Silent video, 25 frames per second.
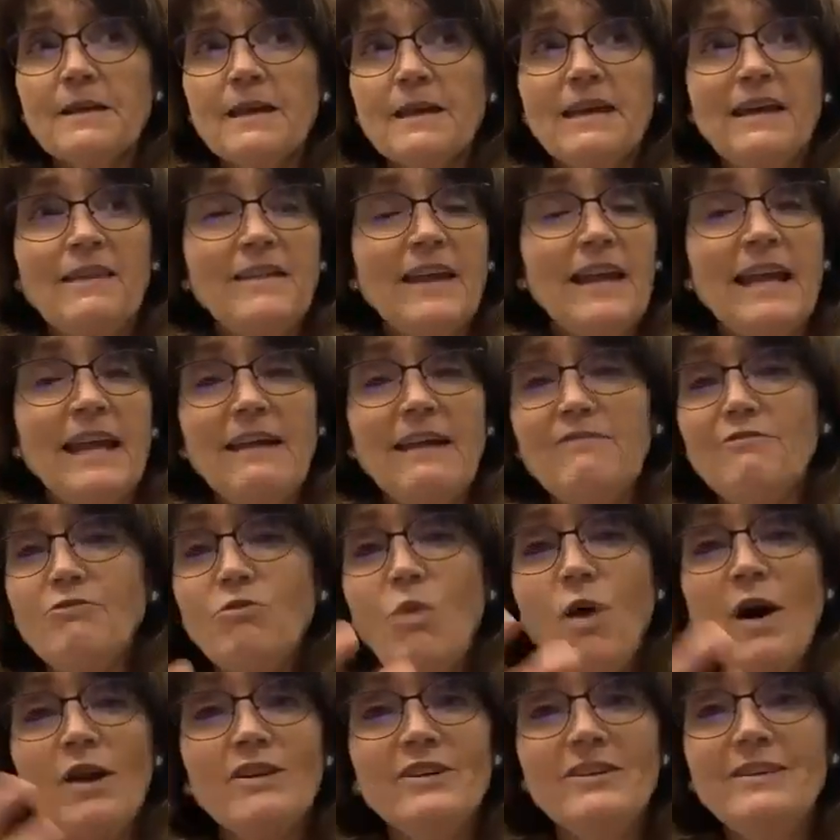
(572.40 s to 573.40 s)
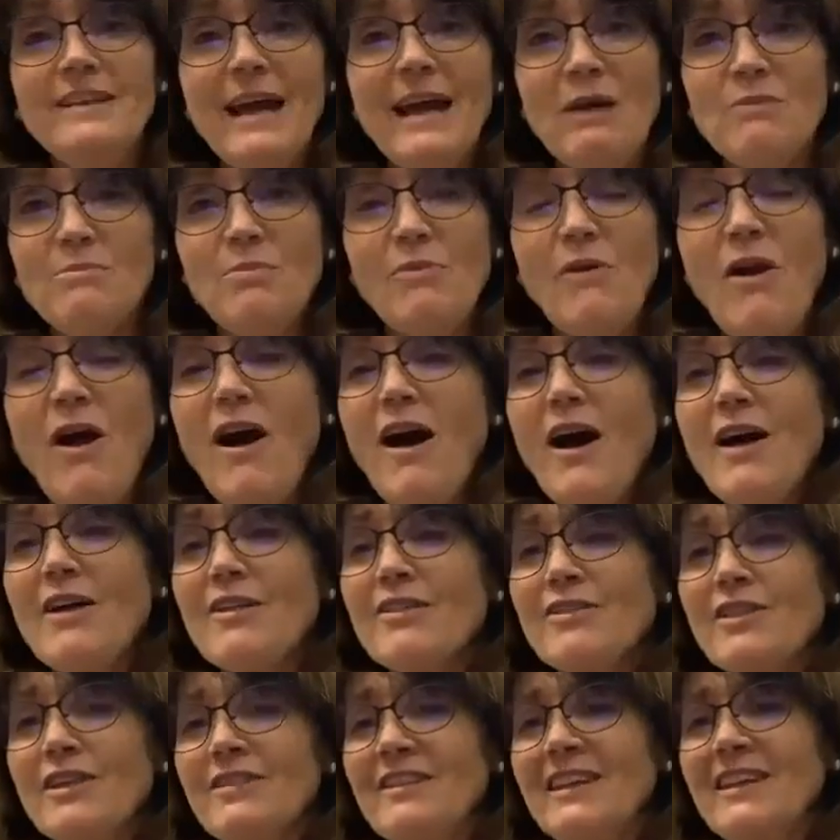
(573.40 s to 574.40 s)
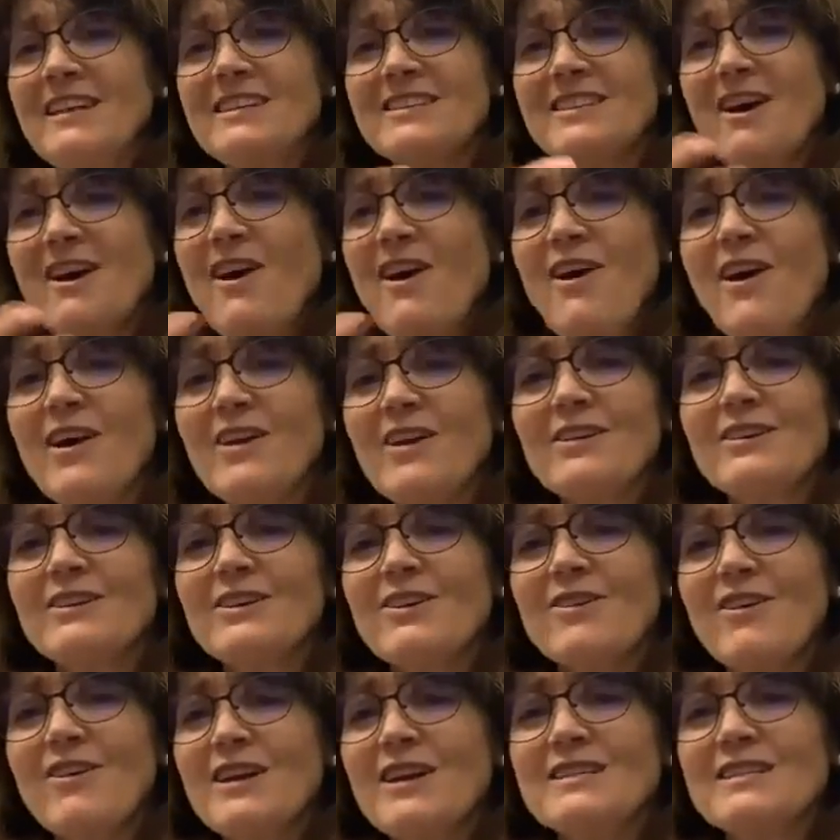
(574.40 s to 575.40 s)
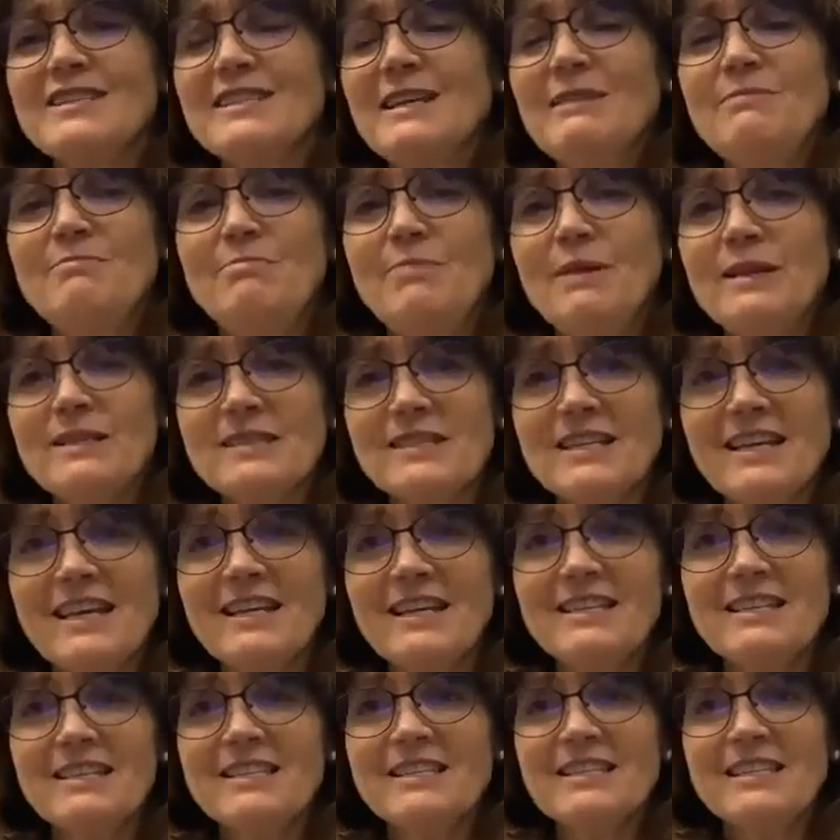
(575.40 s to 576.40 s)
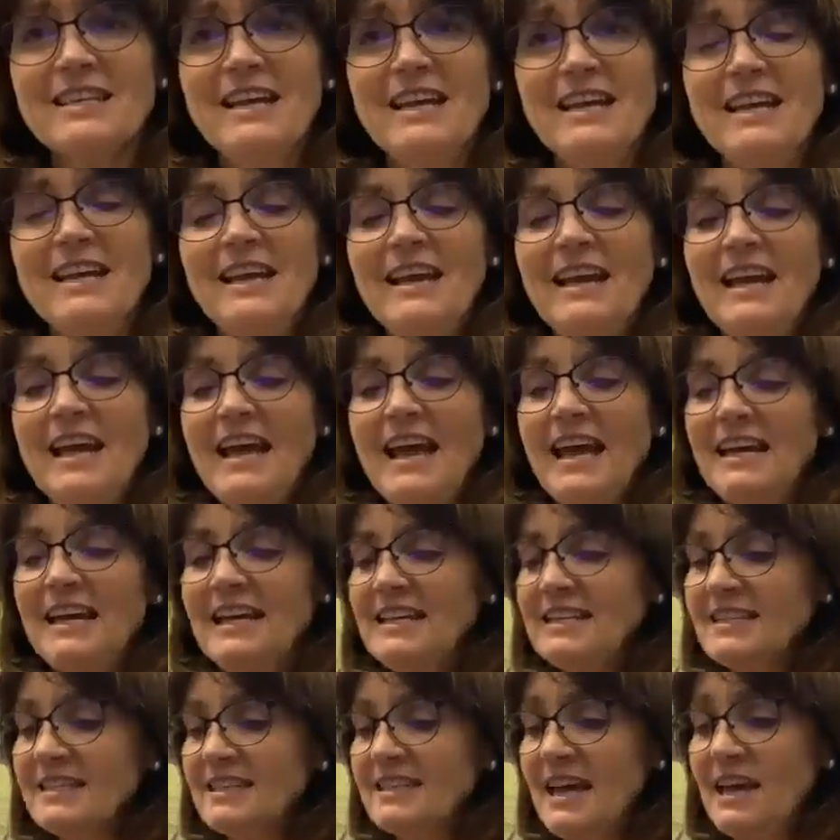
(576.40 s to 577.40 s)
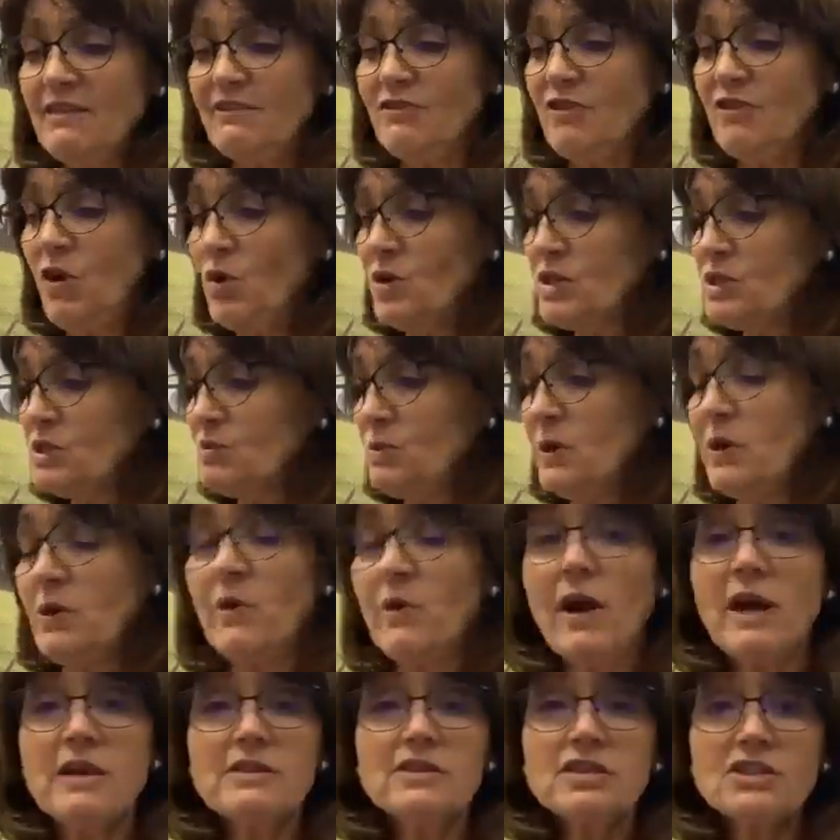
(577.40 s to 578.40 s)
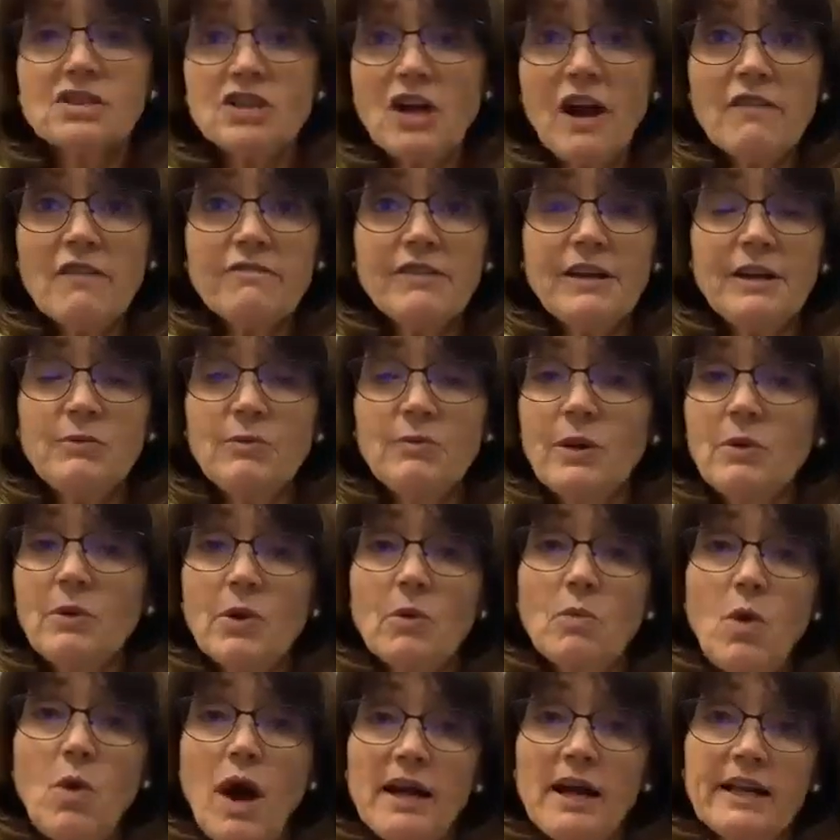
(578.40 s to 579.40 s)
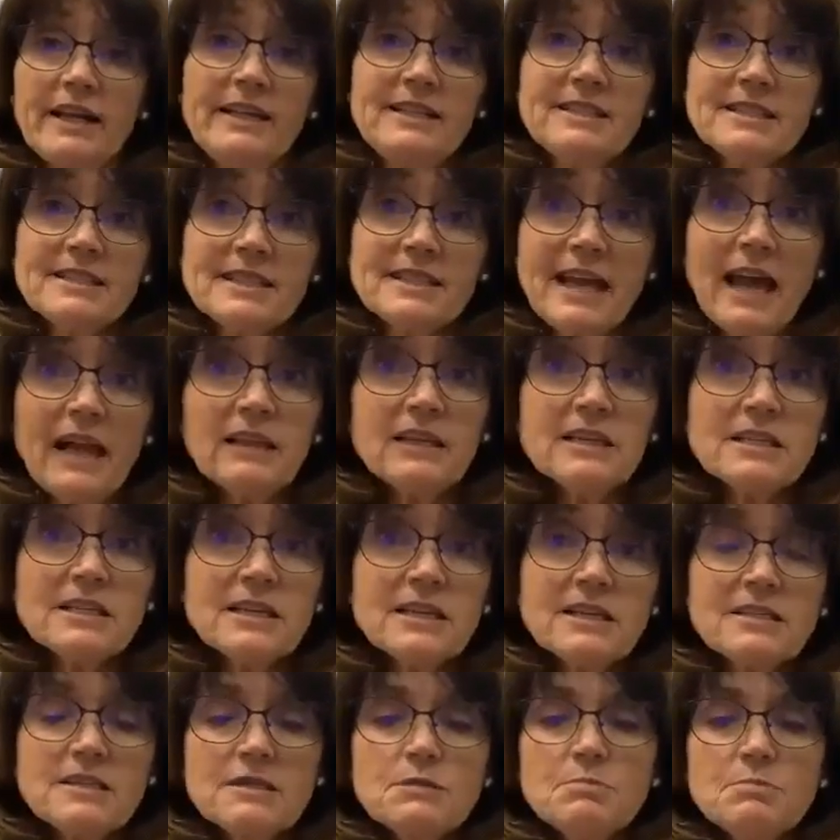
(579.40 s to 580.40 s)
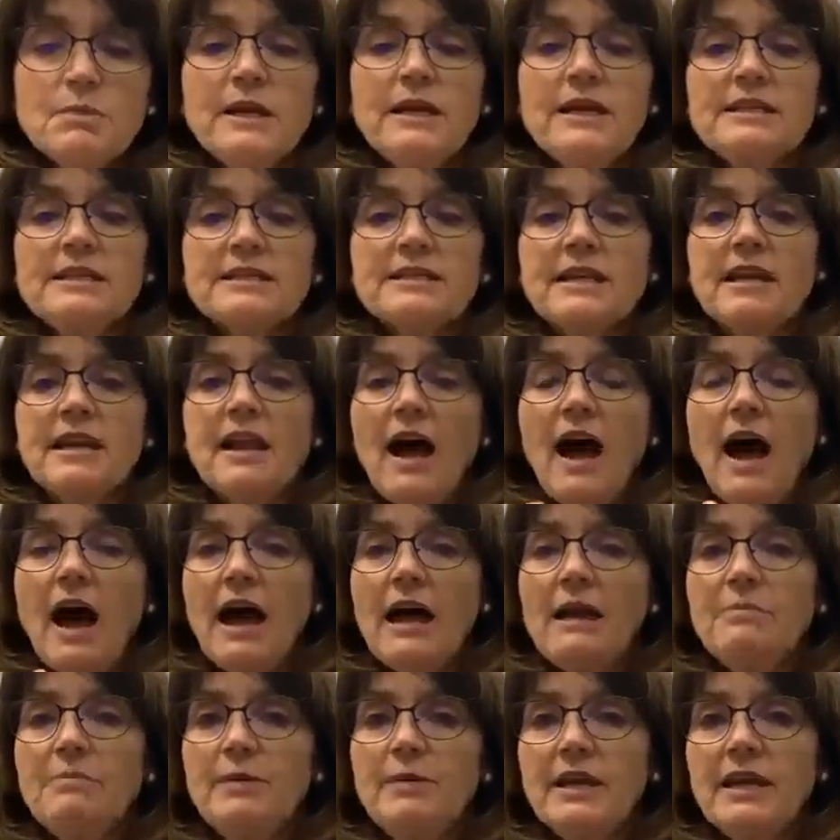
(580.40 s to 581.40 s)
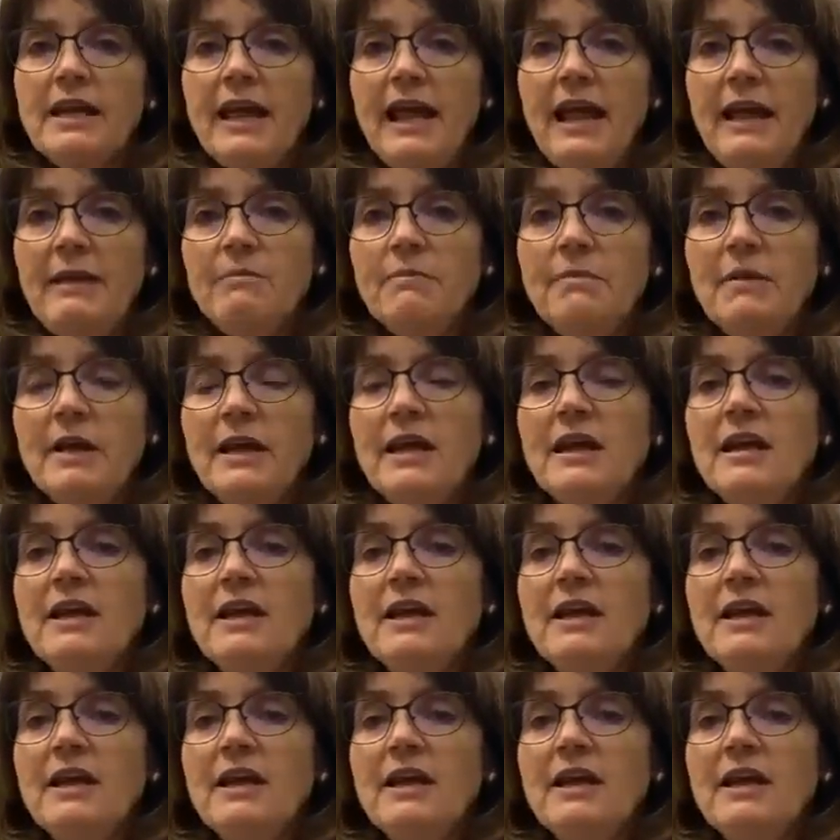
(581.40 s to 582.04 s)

they gave watered down broth and these hard, crusty biscuits. And he said, of course, we were all starving. We were walking skeletons. But he said, I became